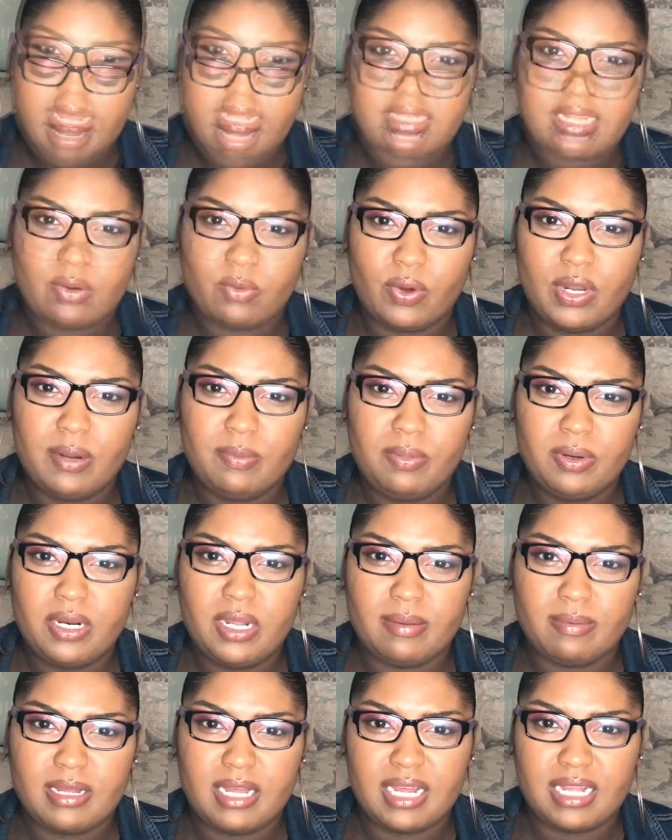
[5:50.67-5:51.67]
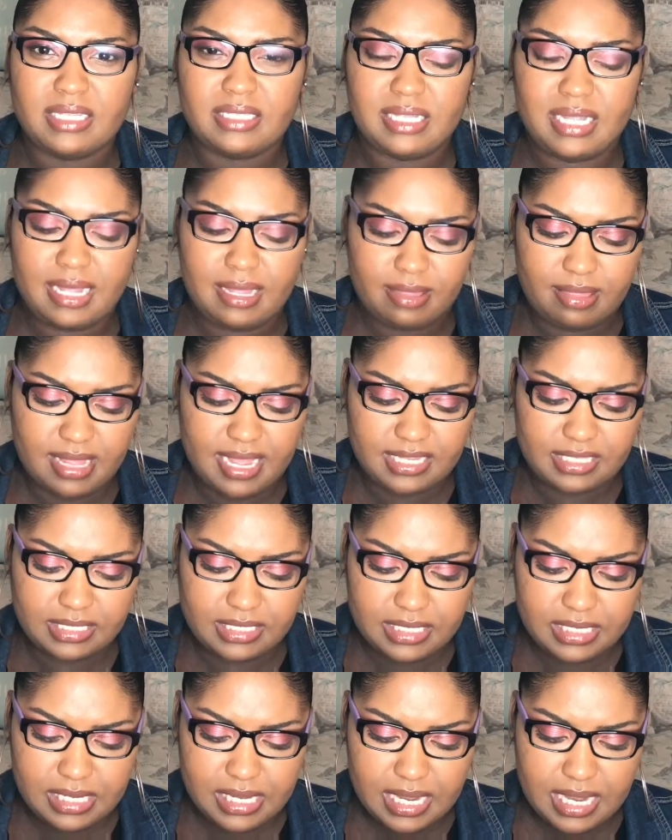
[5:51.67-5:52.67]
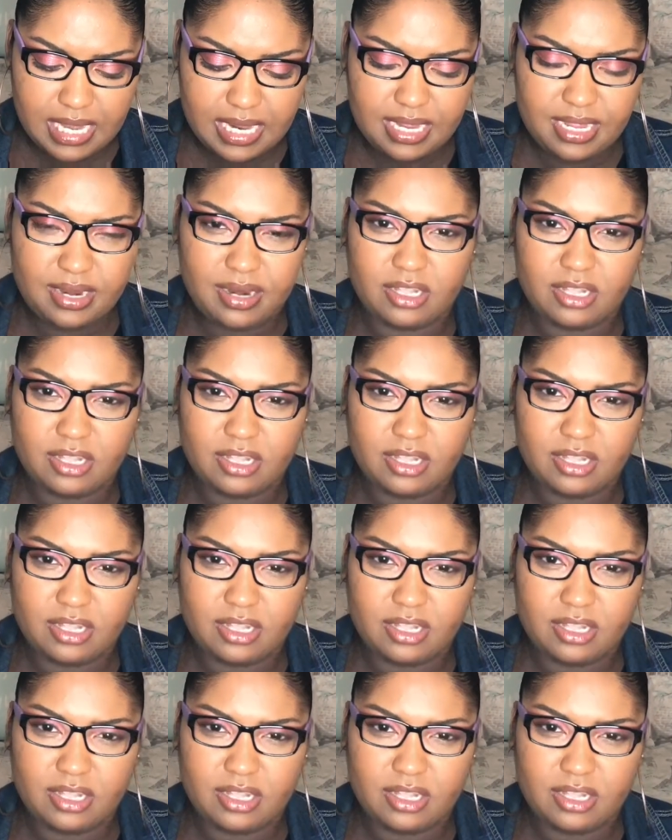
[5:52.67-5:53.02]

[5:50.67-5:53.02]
because I want to put up content that's good,